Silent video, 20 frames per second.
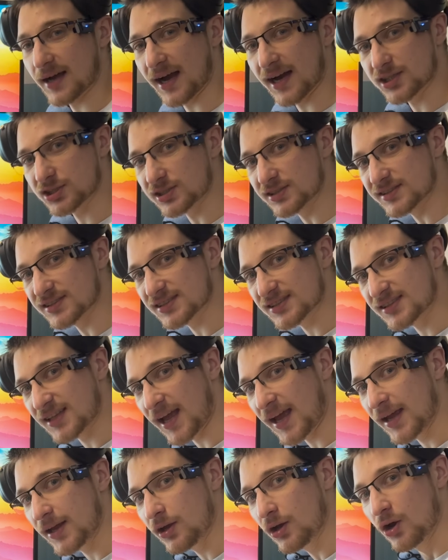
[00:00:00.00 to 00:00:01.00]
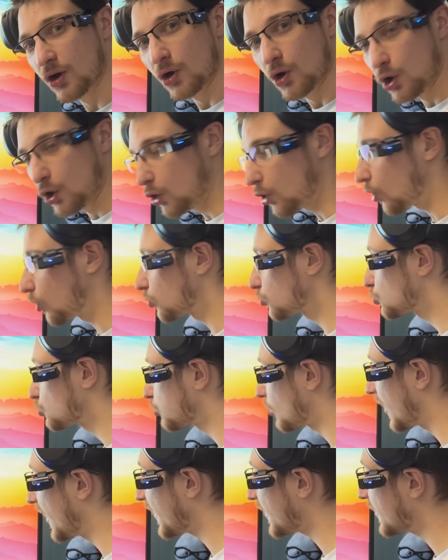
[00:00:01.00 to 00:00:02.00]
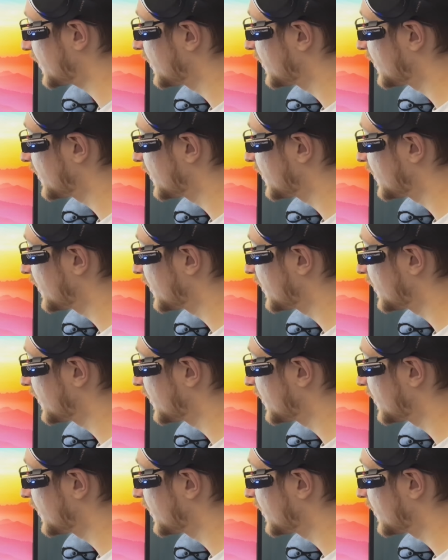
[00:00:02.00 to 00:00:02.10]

actually stay on track